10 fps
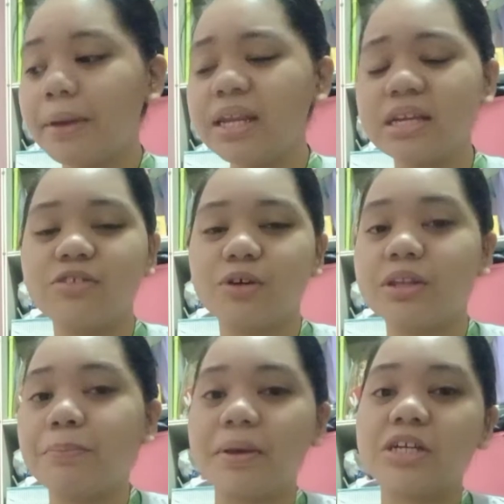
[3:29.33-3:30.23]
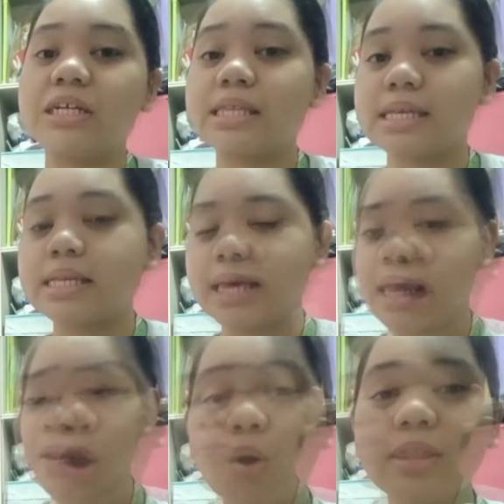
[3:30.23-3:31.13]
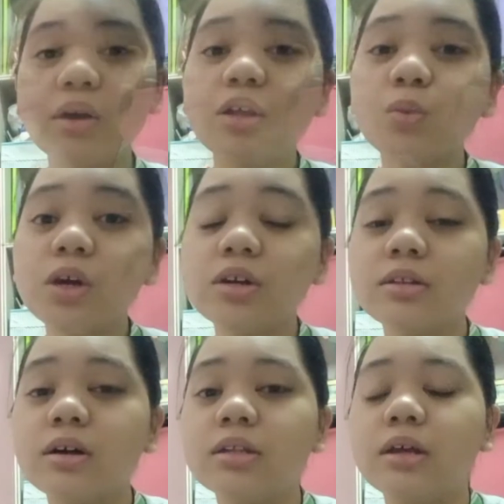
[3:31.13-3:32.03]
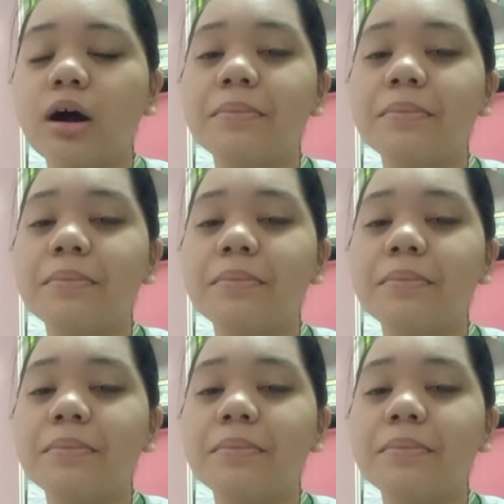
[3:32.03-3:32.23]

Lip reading: penis or the patient's skin. So now that we are done